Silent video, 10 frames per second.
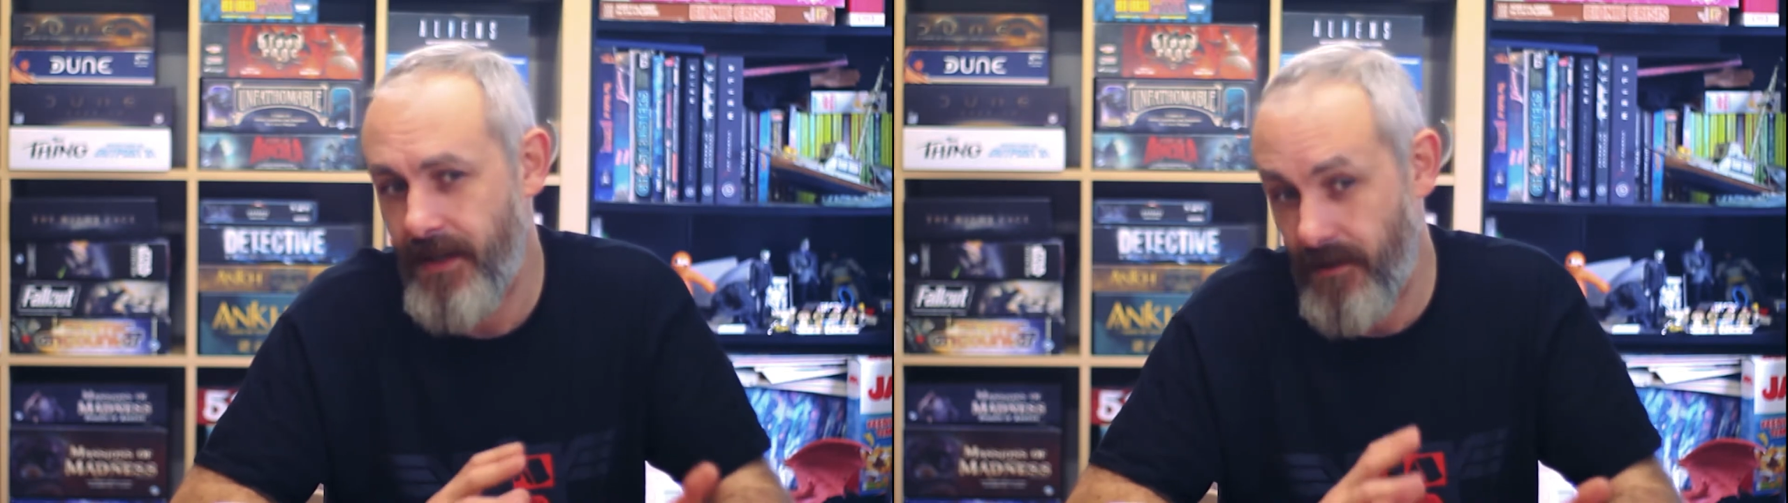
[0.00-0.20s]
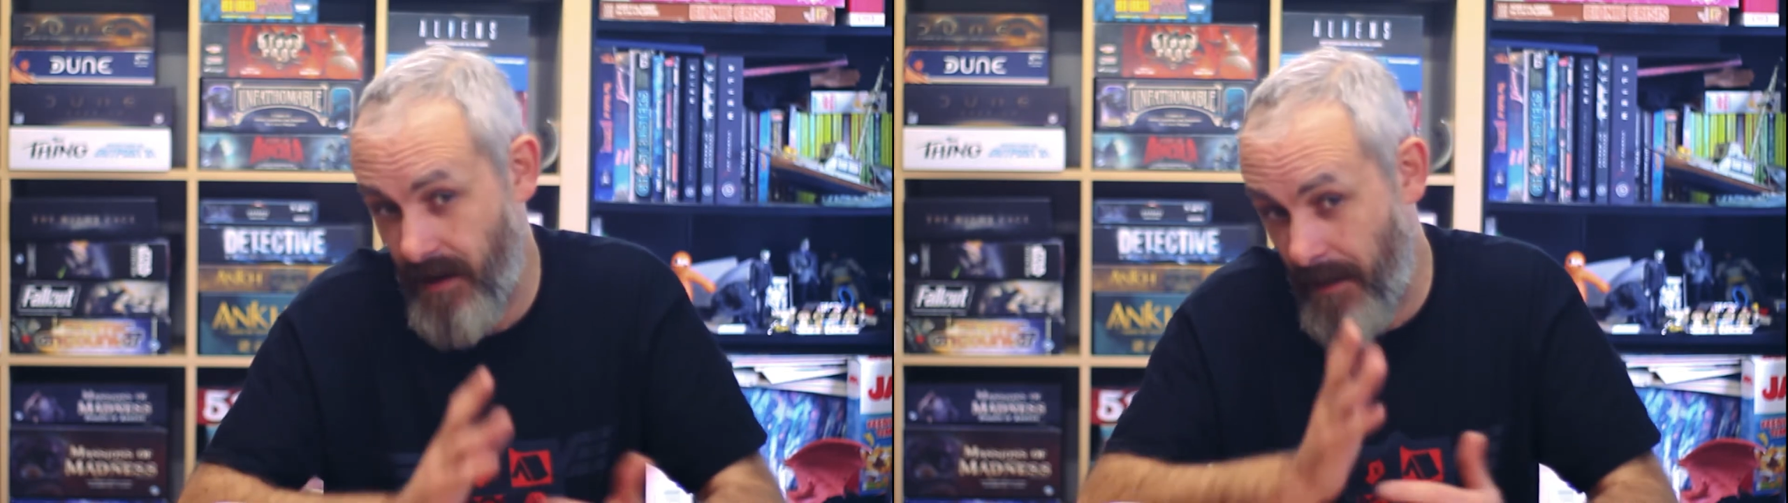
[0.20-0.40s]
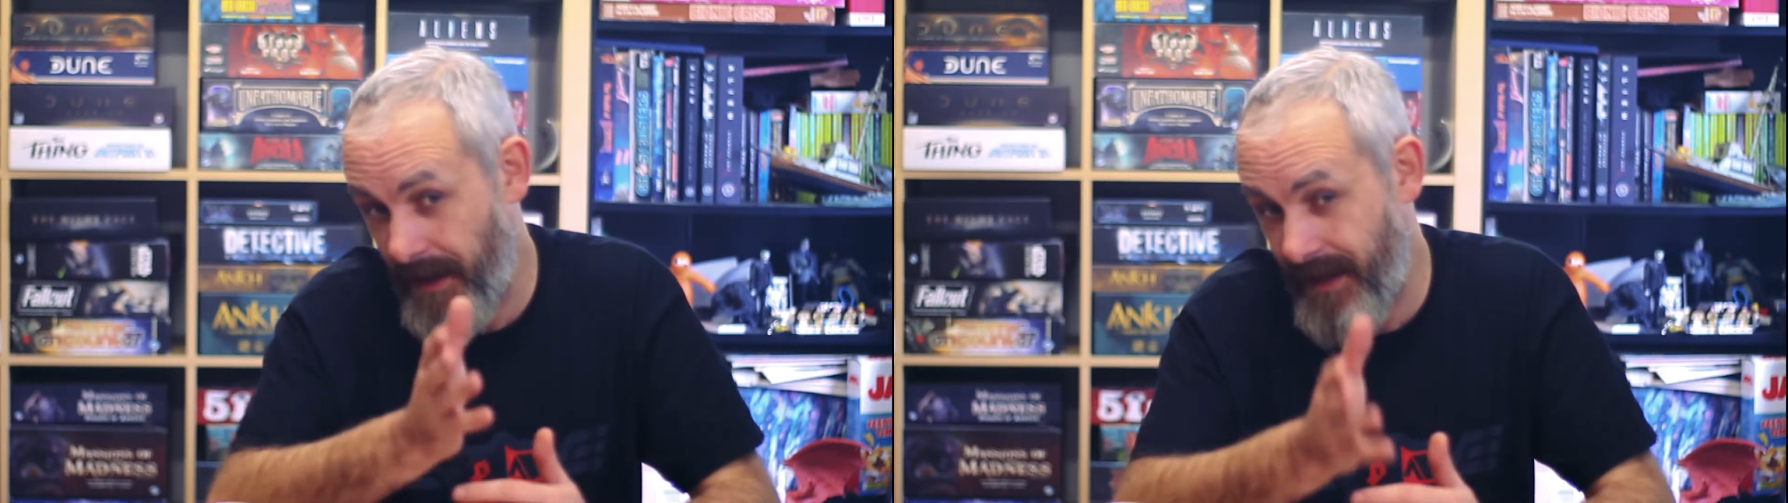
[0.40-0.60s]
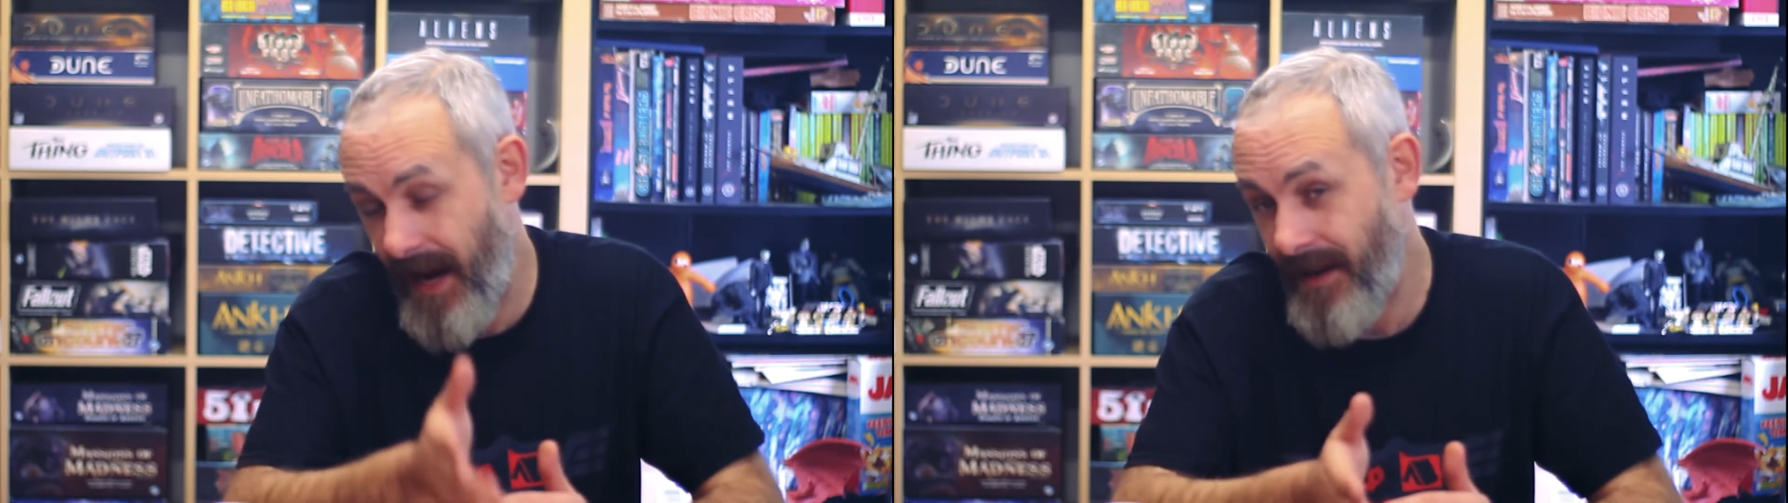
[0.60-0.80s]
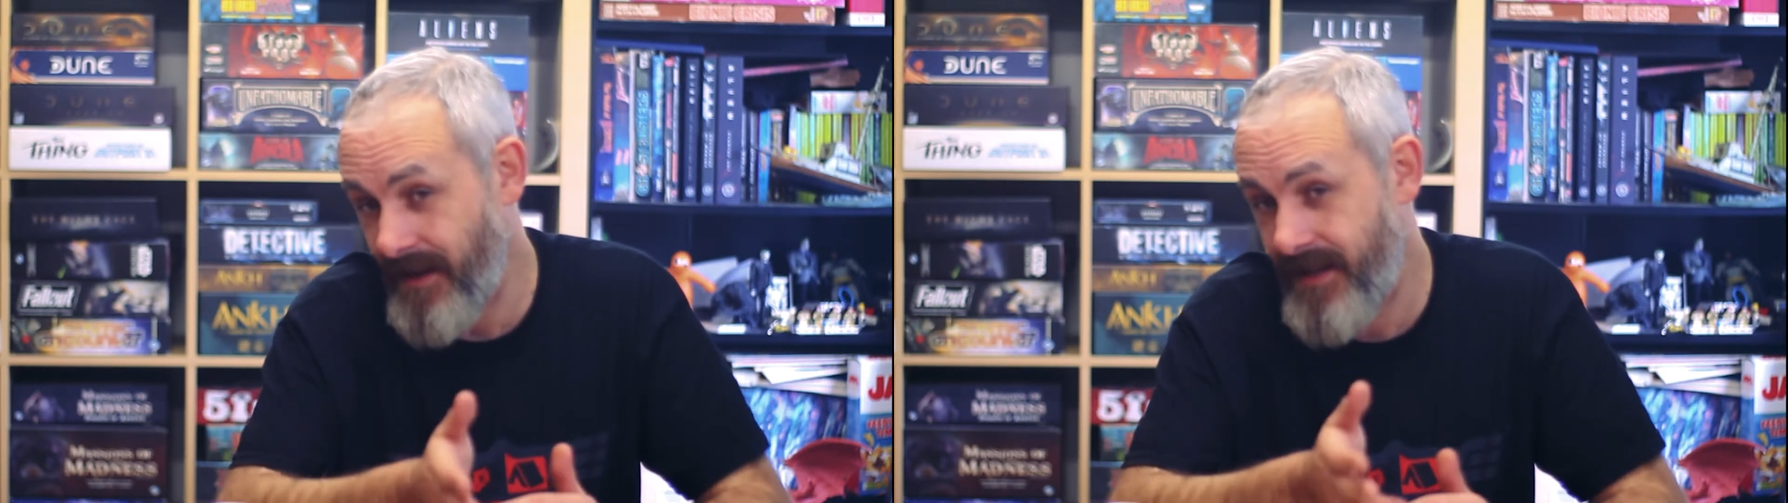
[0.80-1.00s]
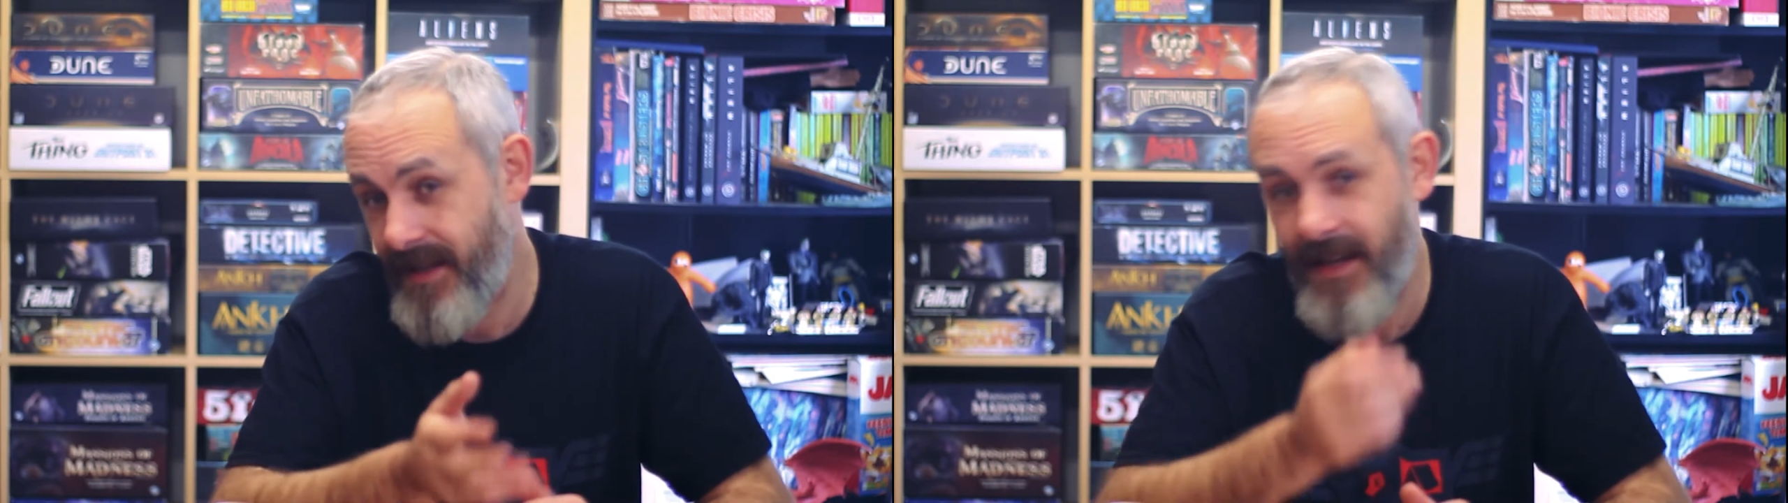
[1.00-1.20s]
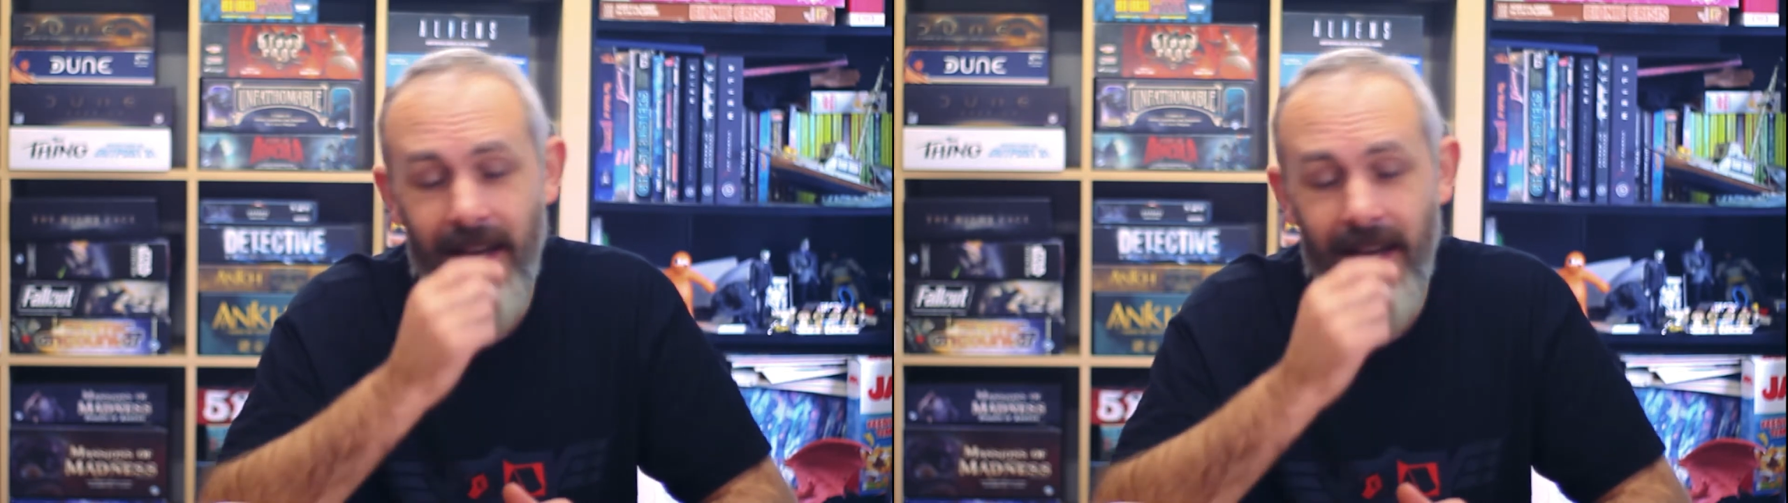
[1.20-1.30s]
you're up against,